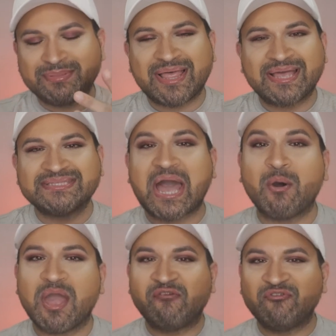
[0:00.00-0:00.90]
likes,
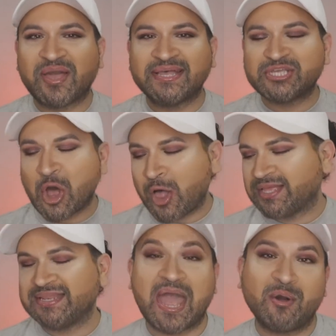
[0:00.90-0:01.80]
however you guys call
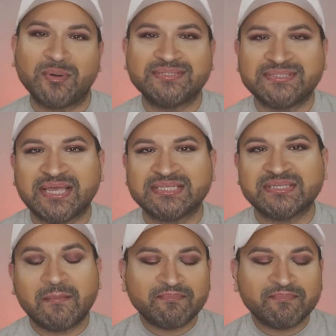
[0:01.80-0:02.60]
it nowadays.